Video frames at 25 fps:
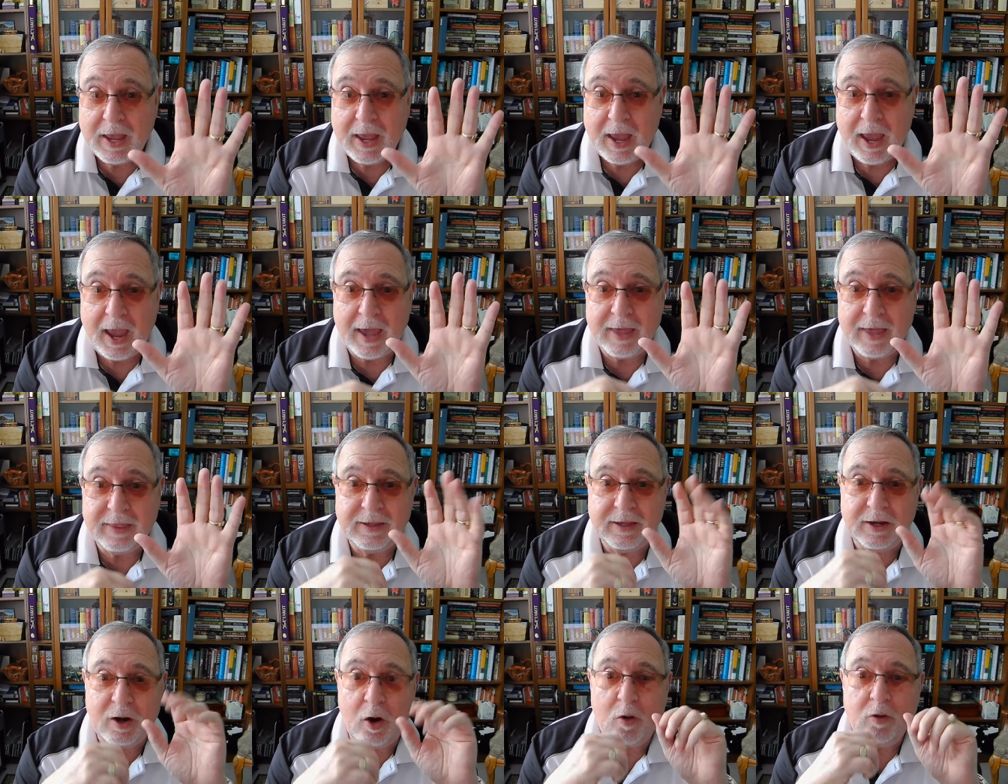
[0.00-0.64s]
And
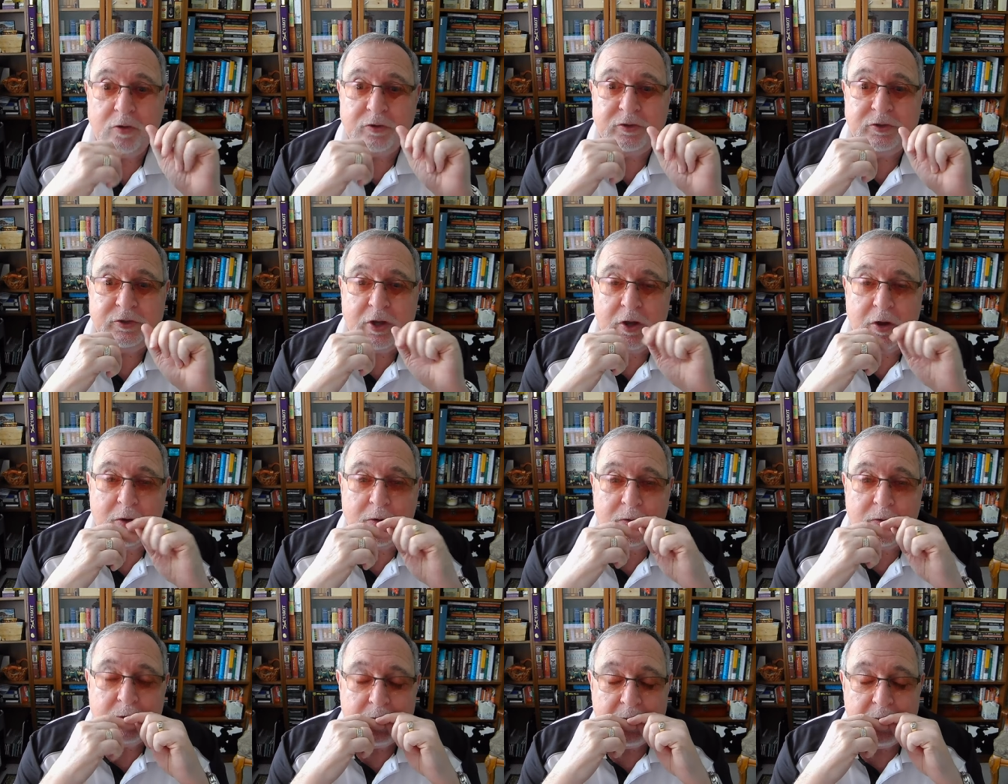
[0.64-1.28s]
then
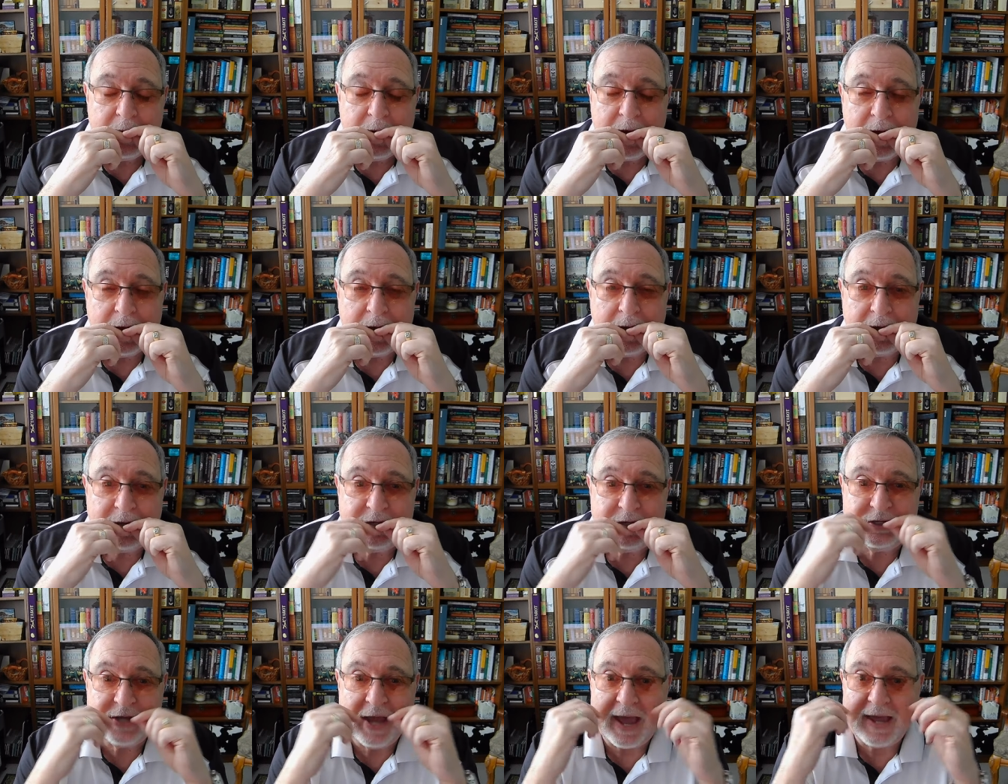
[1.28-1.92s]
also, uh,
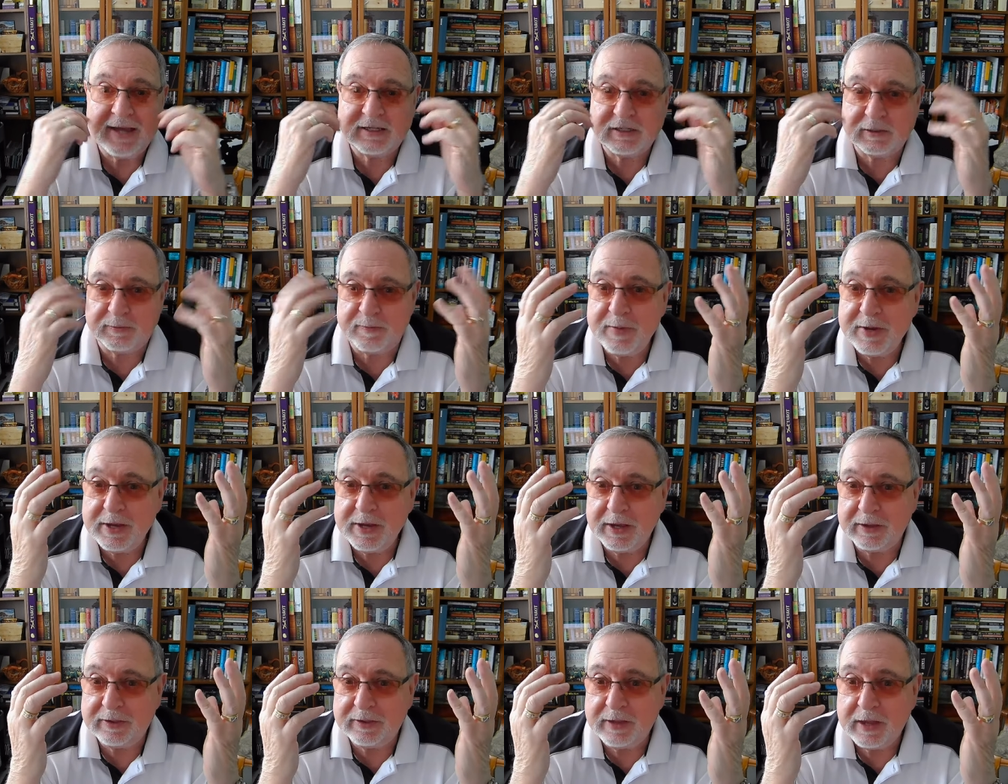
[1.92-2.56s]
Jack
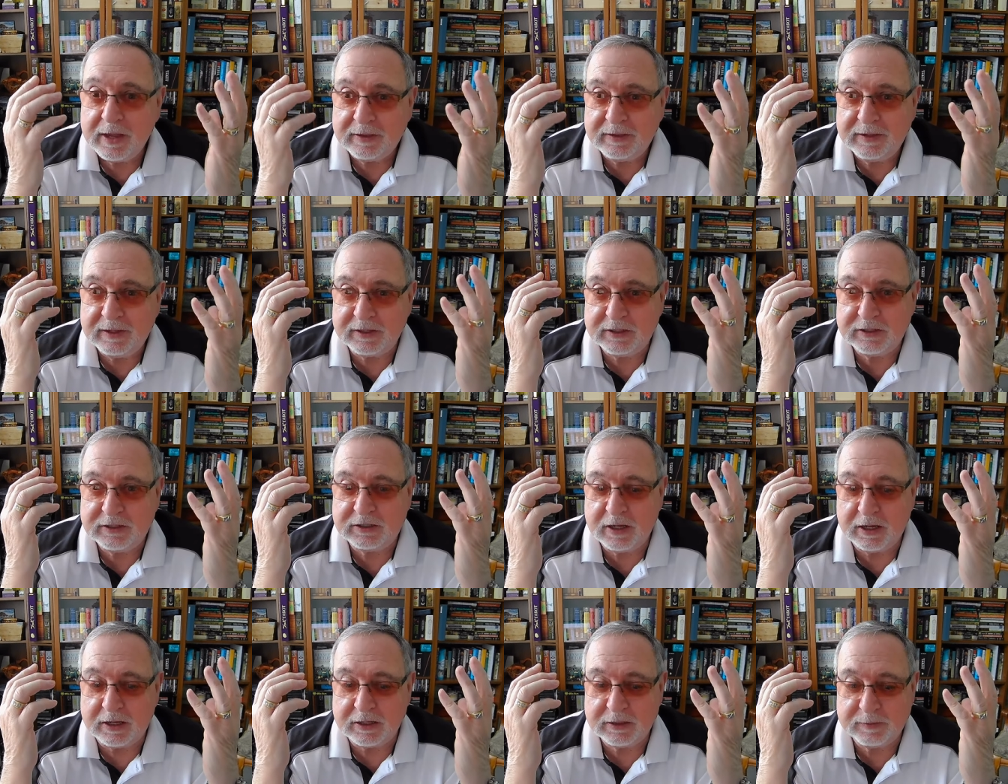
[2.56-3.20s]
Smith, this
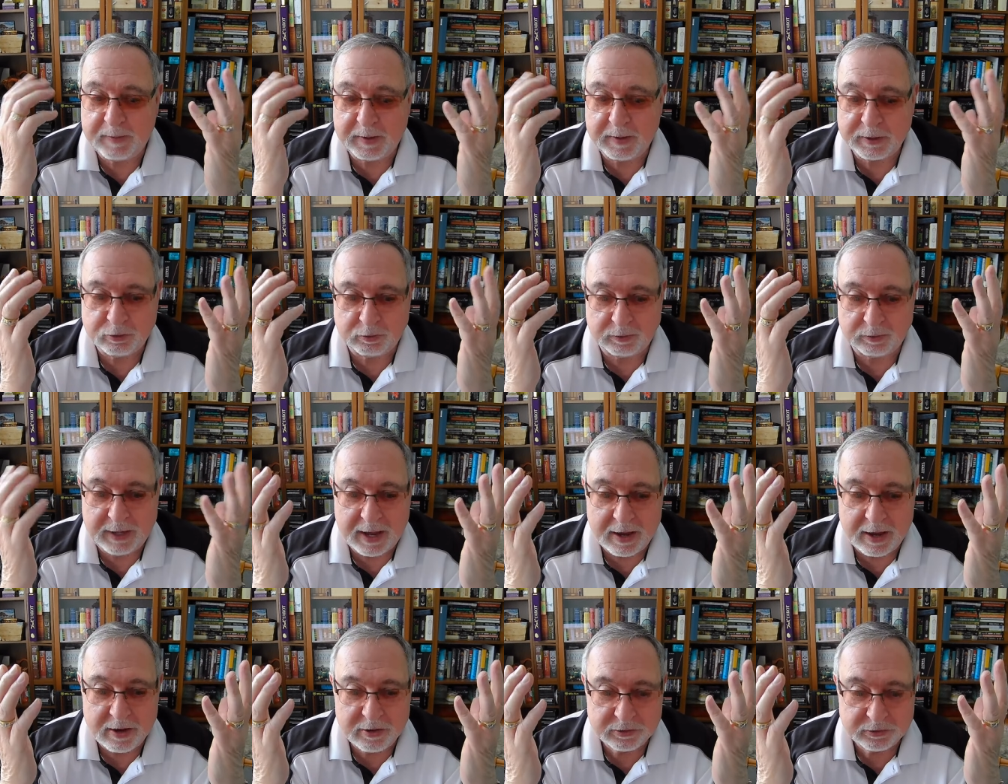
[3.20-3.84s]
uh, special
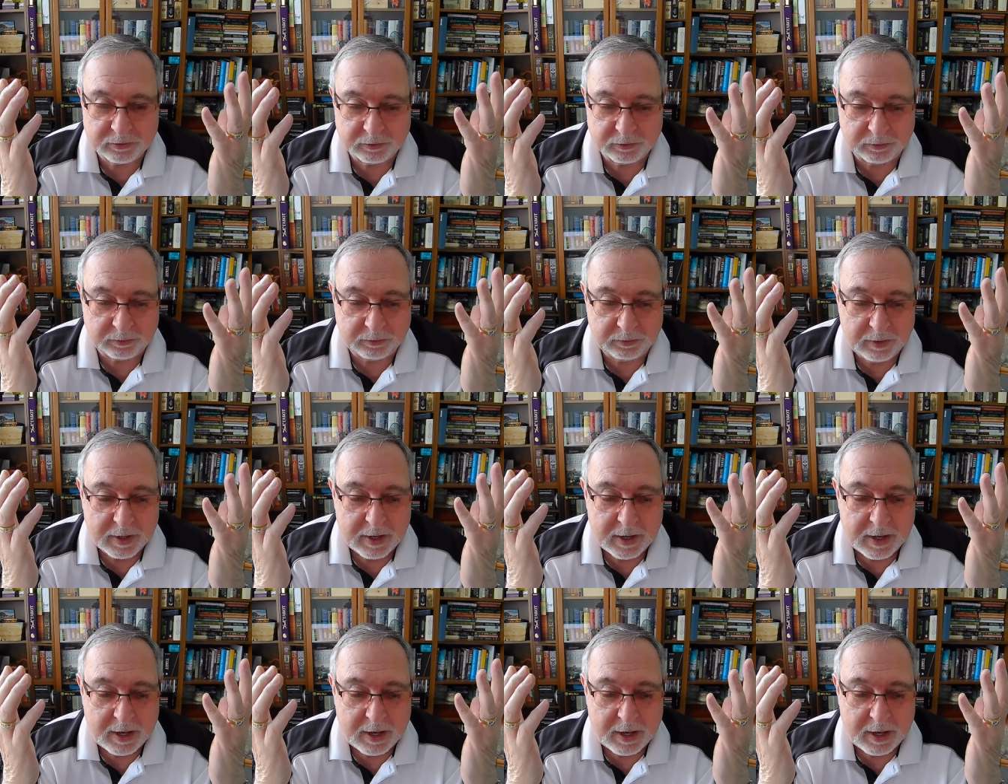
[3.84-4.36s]
counsel,